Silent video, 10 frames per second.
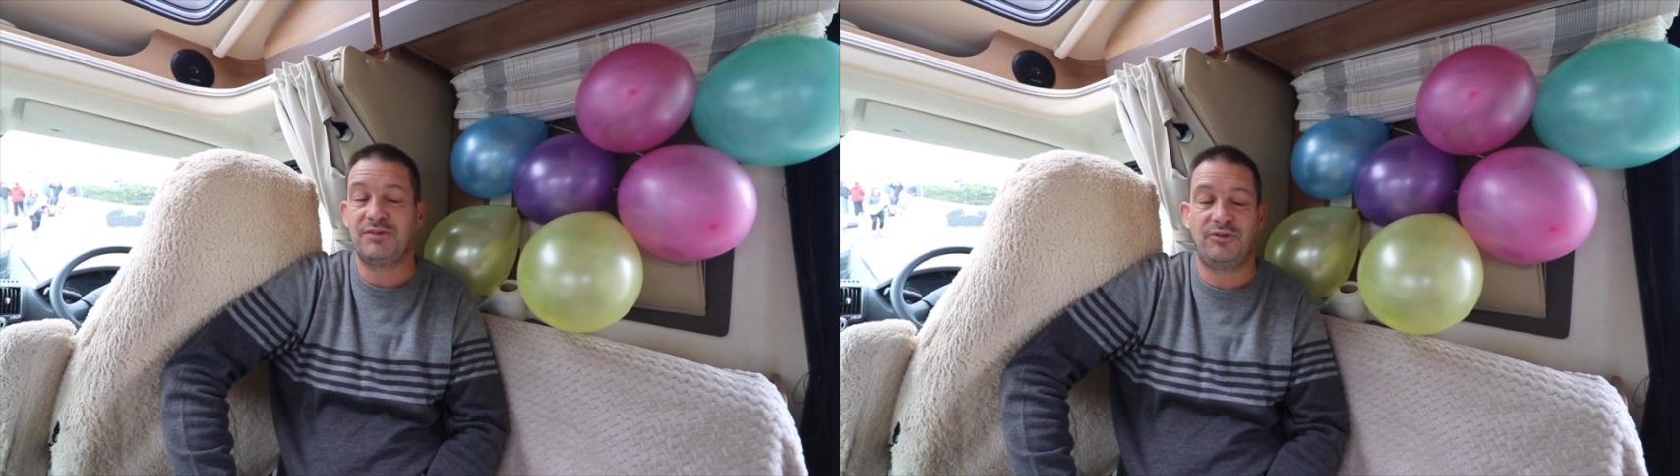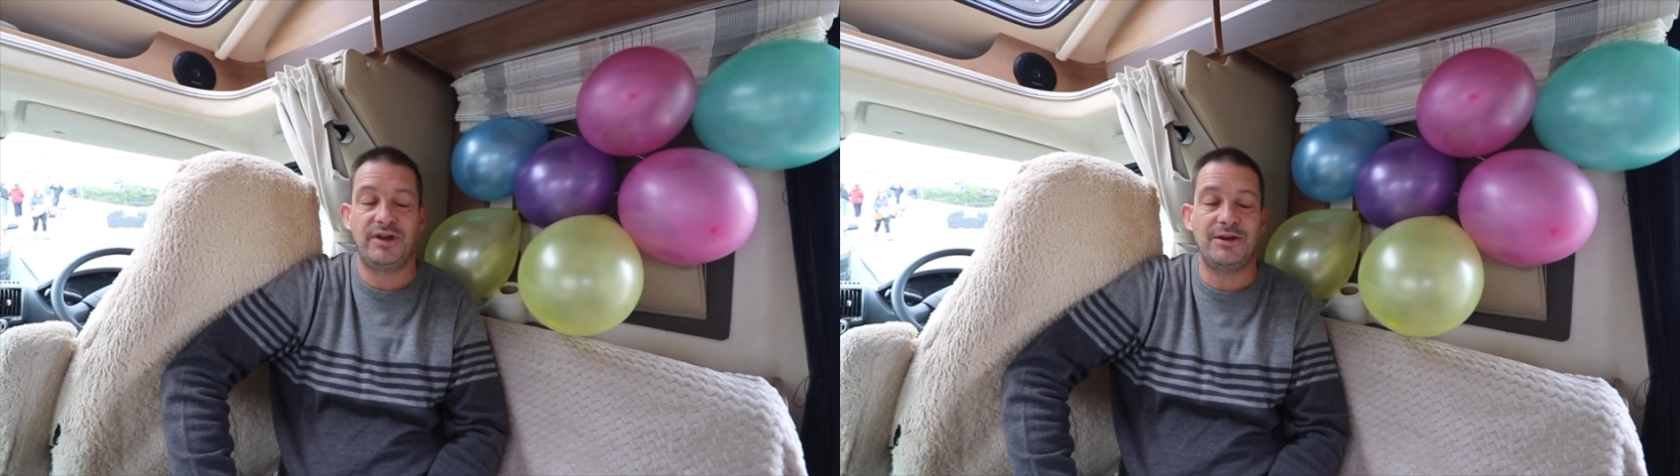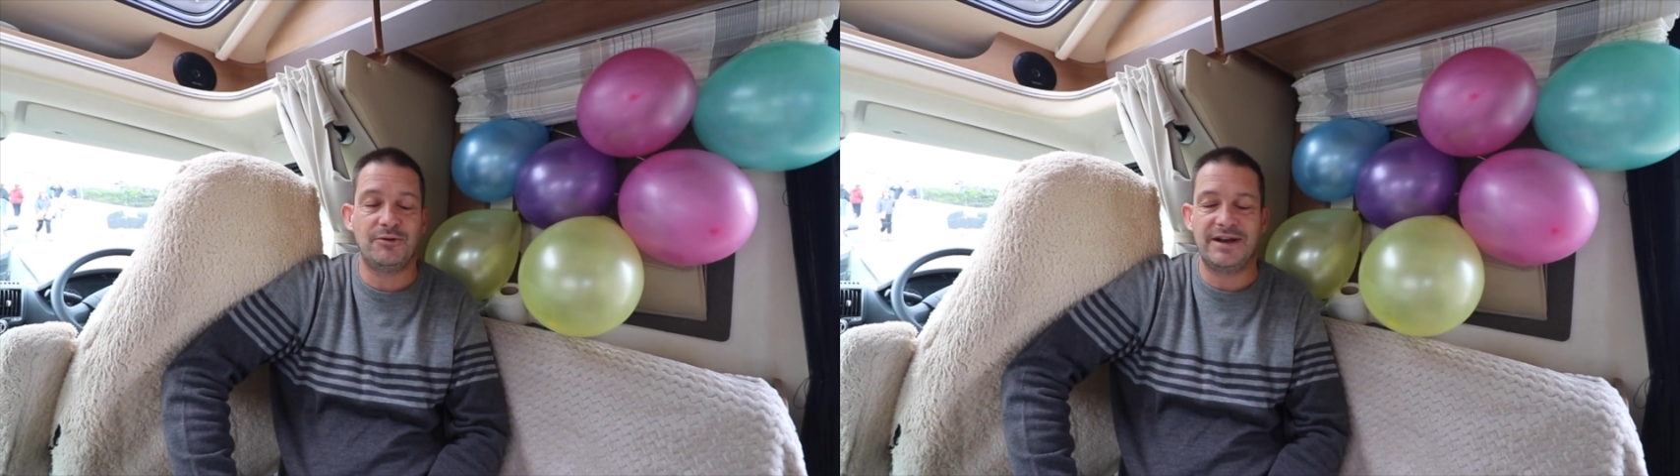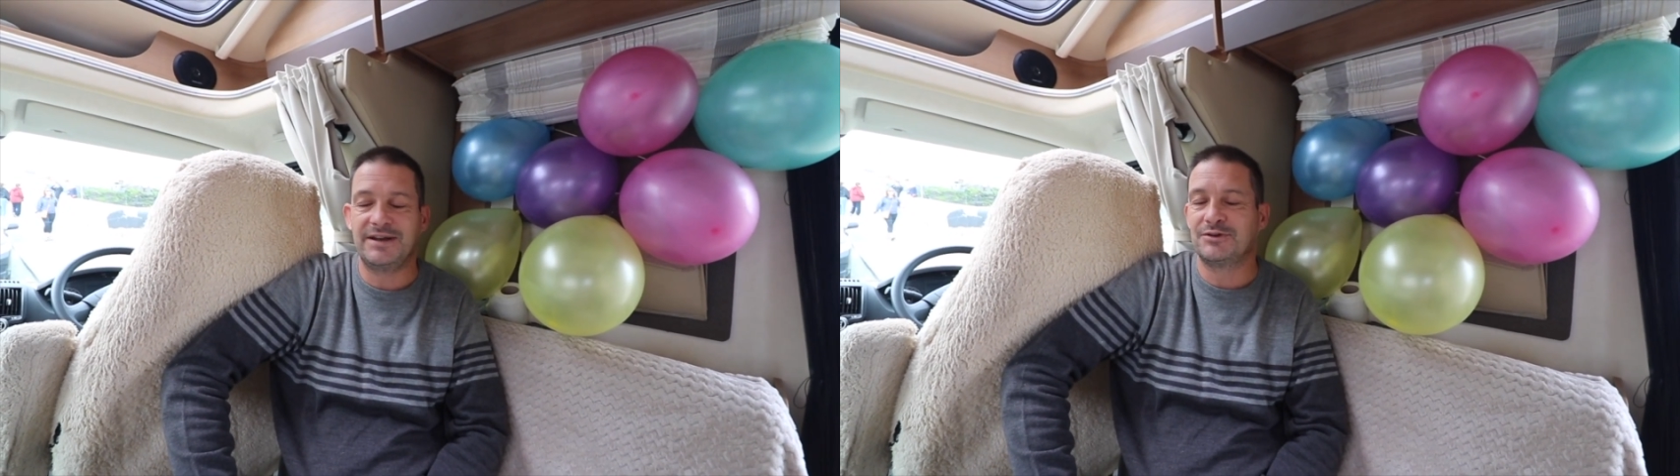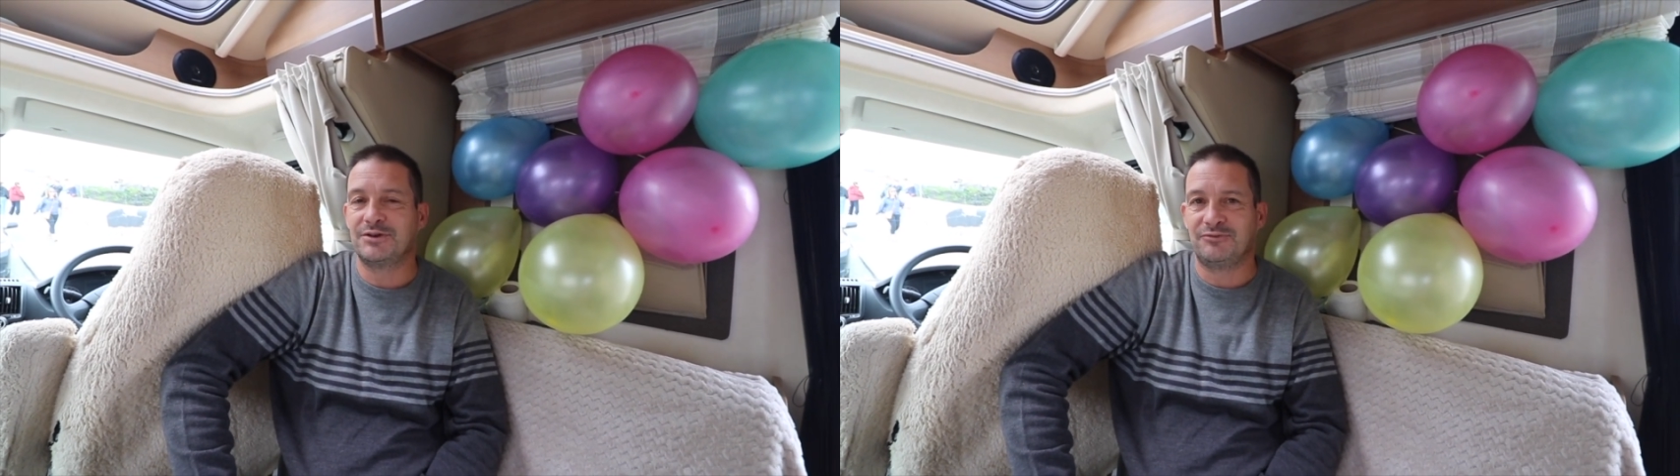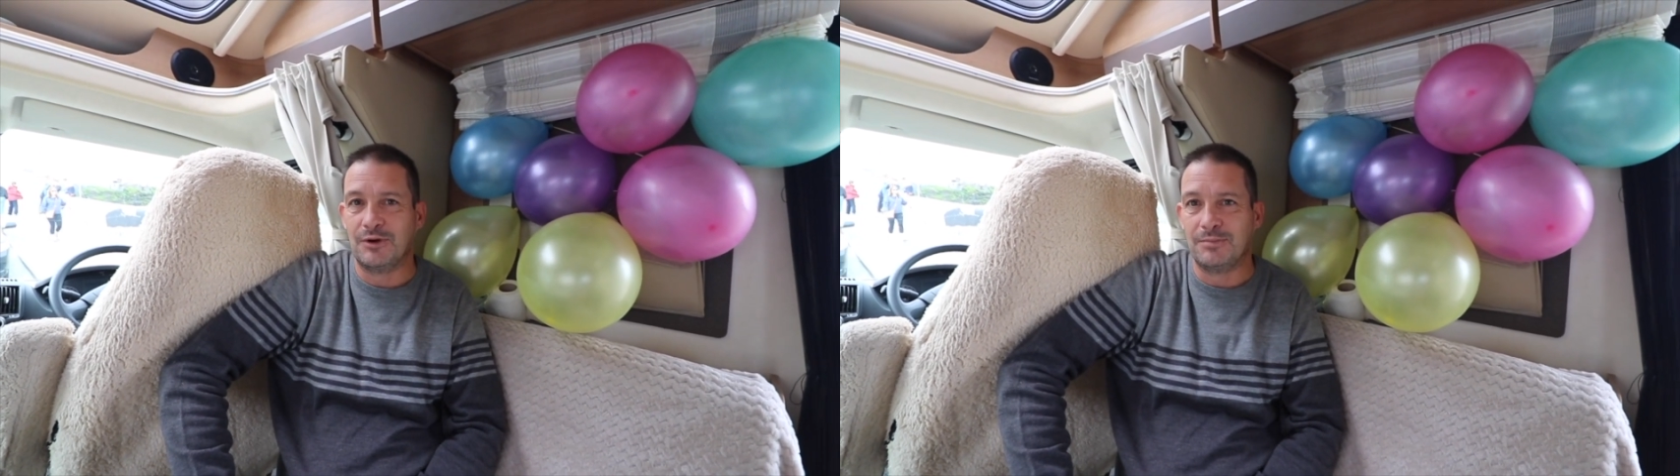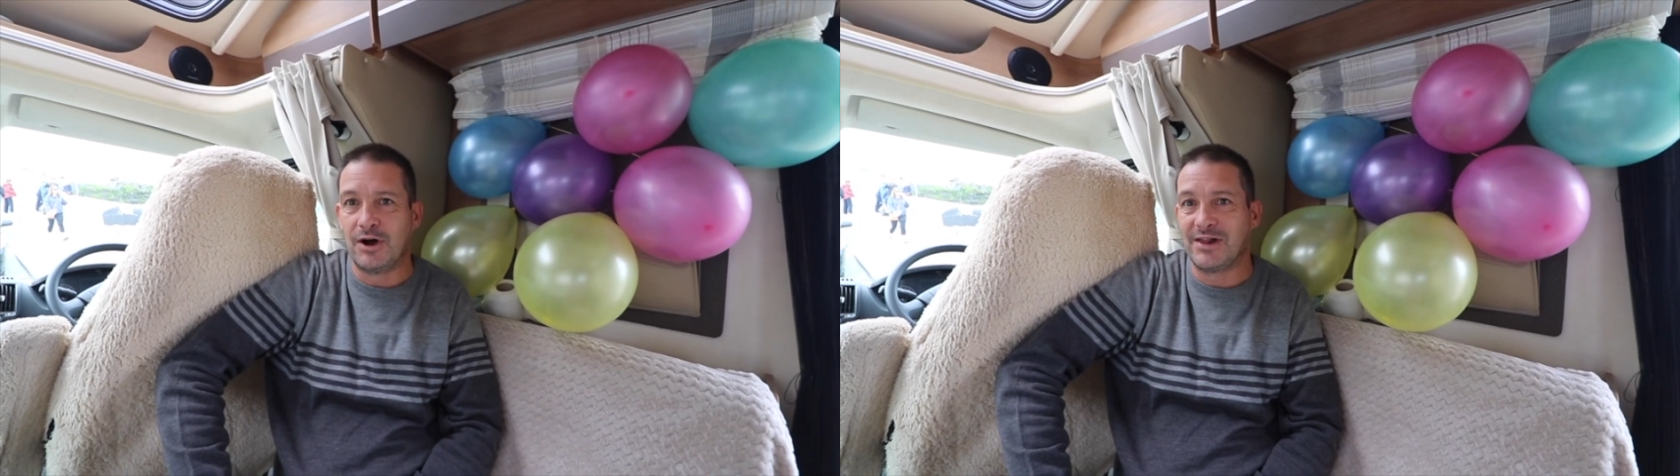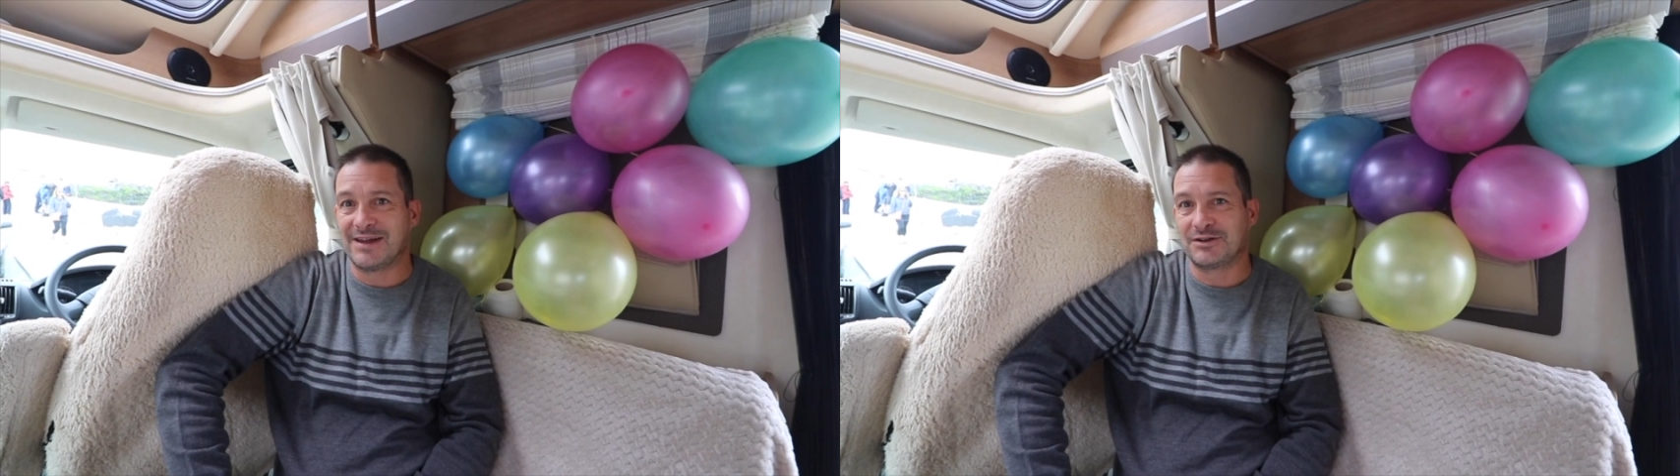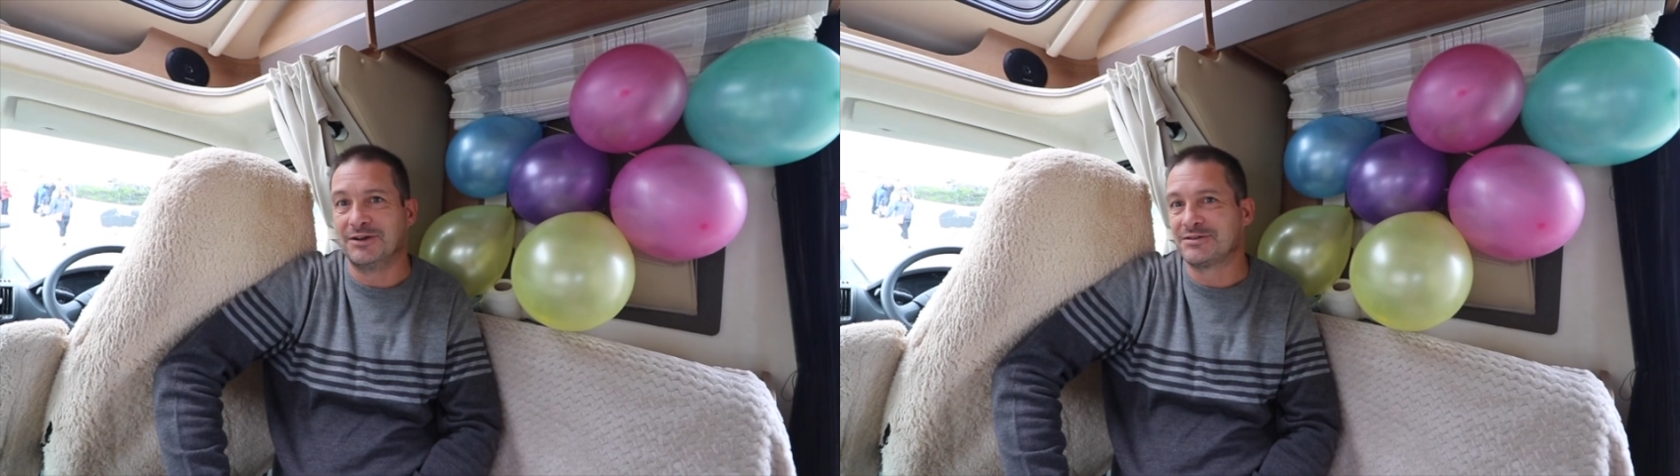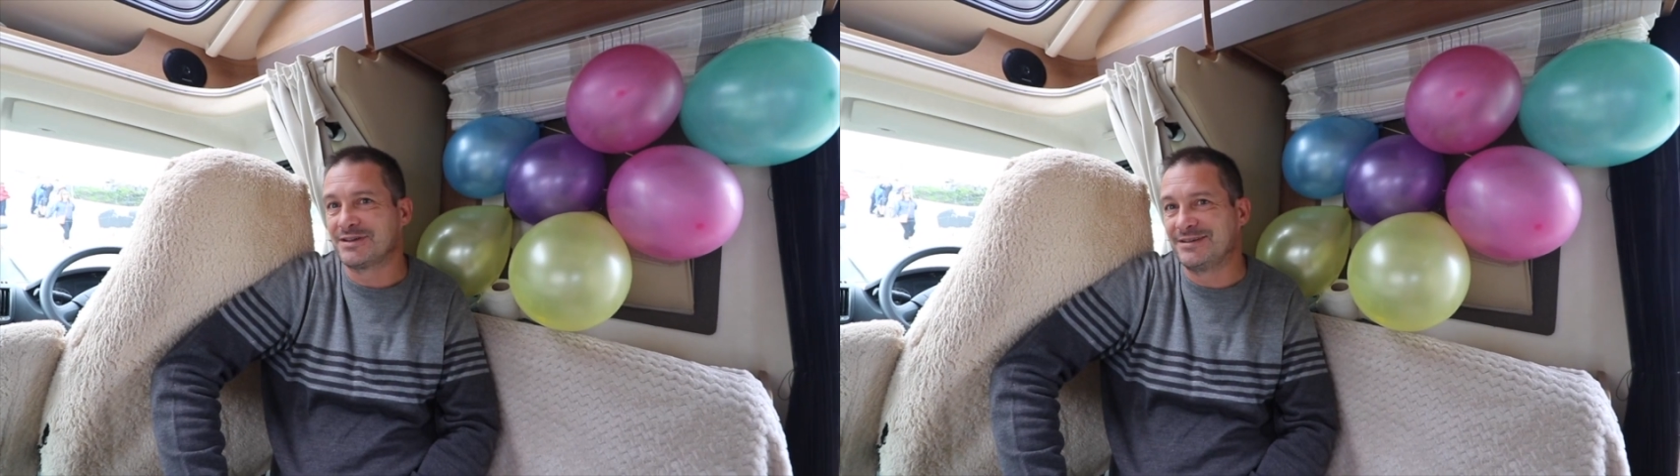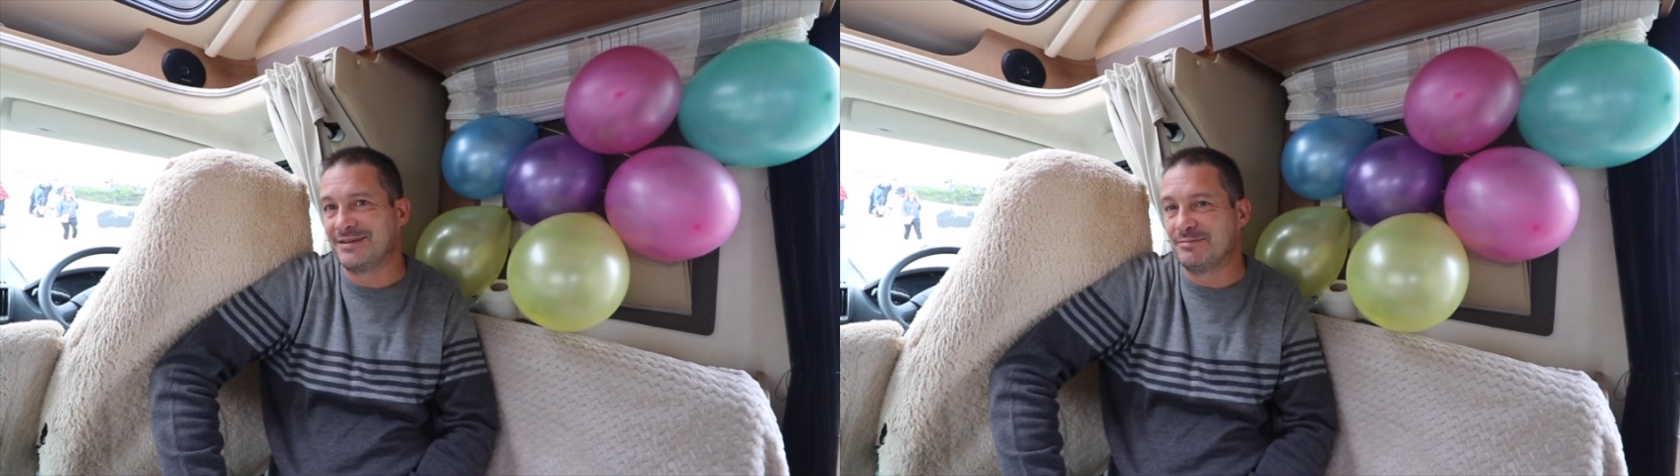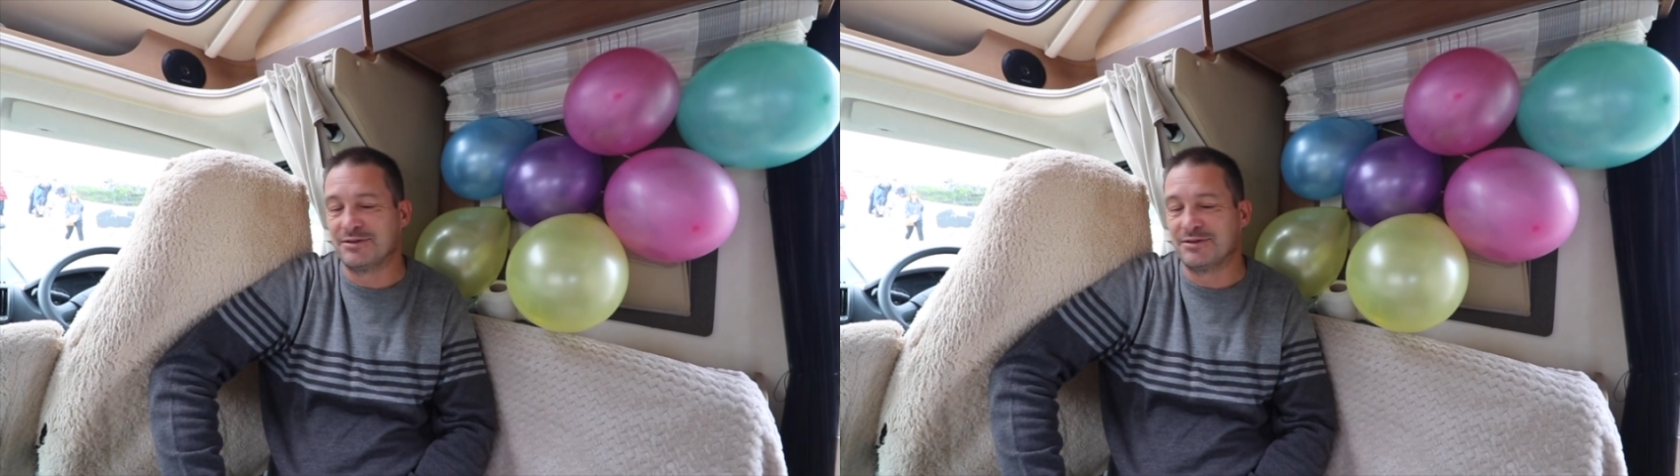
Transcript: If they were any good at football, I'd consider it.